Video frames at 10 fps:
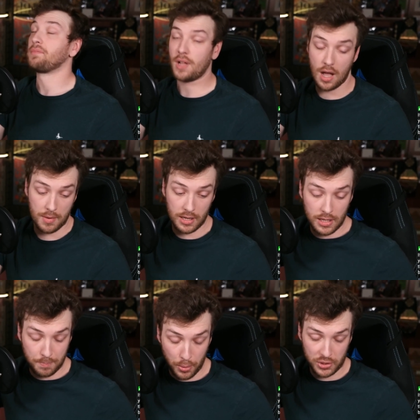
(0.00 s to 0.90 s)
I'm gonna
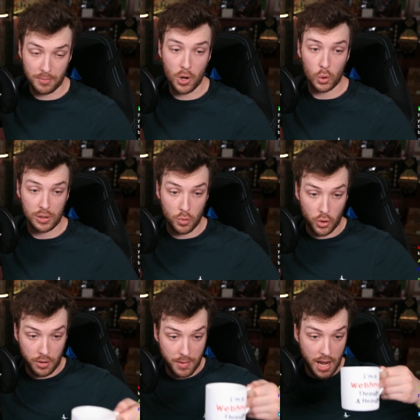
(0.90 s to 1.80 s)
pour some holy water
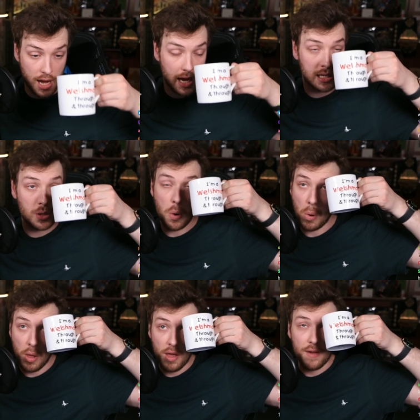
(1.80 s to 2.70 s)
in my eyes.
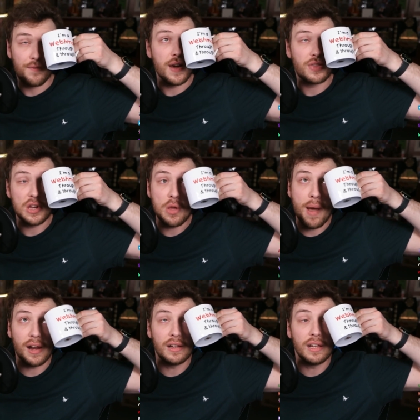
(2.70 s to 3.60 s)
Faith in
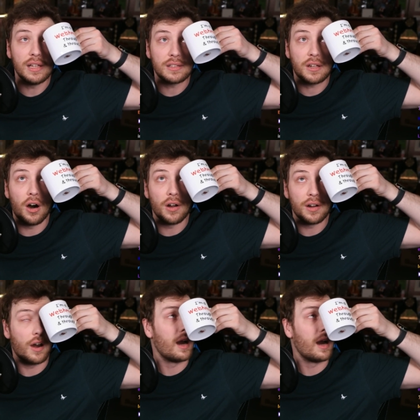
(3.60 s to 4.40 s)
humanity is gone. Alright,